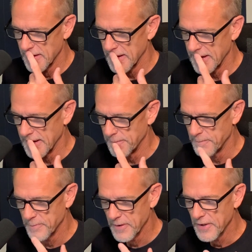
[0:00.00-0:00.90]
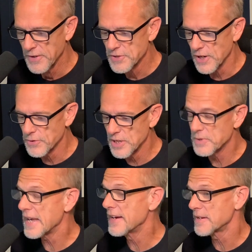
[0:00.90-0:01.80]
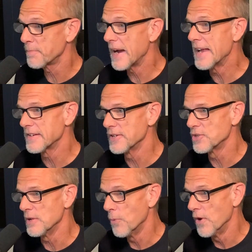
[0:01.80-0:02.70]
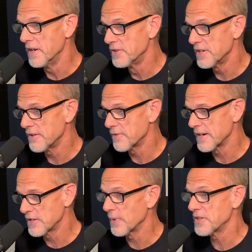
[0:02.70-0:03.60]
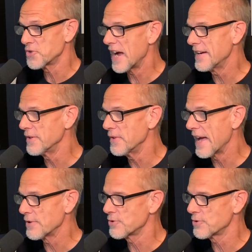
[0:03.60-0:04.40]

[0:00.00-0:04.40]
Um, so she was kind of surprised that she won. She didn't. Re- she wasn't trying to do that.